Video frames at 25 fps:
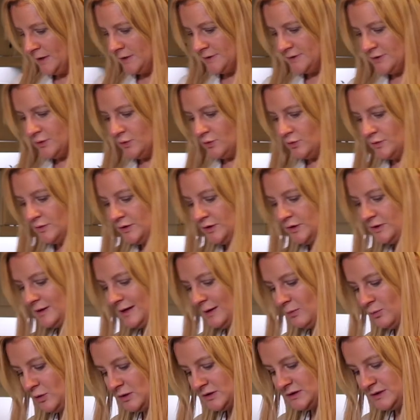So you
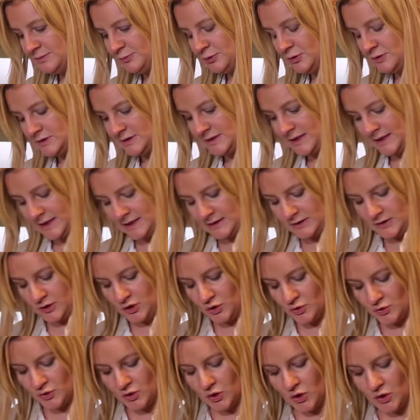then want to put in
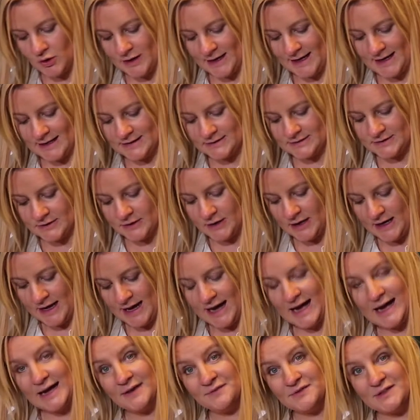your coriander.
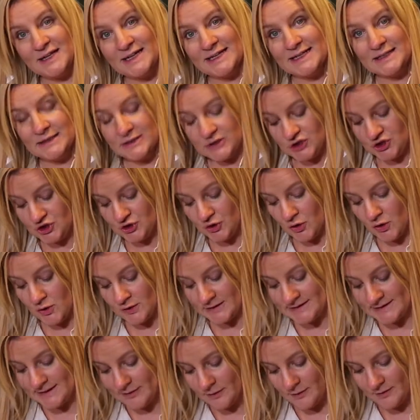I've taken the
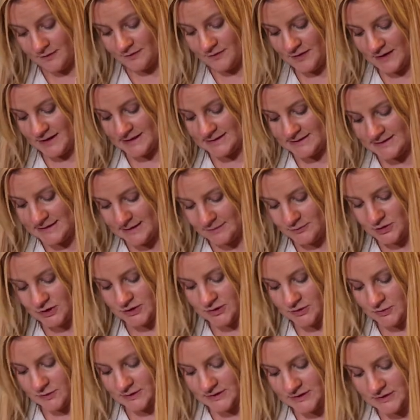stalks out of this and I'm
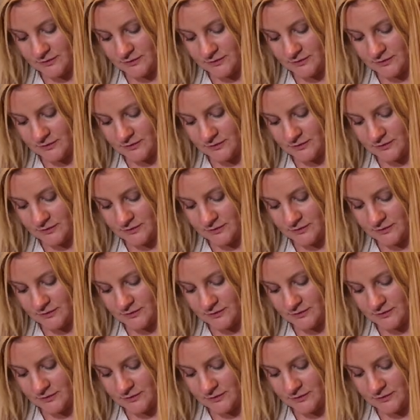just going